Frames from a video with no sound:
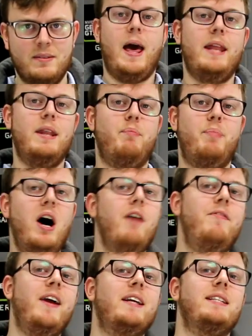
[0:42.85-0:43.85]
and the
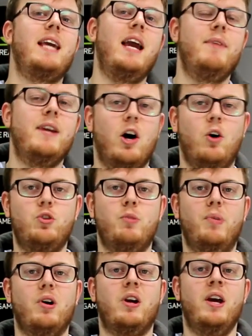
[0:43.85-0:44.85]
perfect gaming
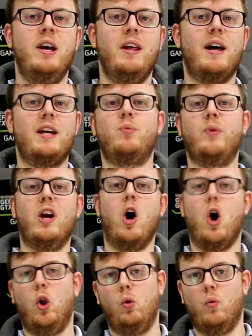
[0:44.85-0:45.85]
Ultrabook that we
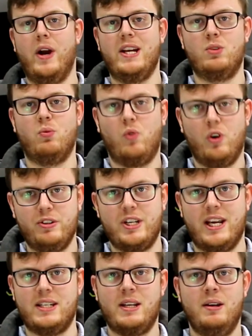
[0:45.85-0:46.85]
always
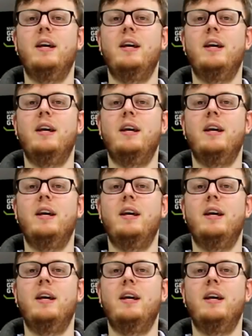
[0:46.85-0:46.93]
wanted.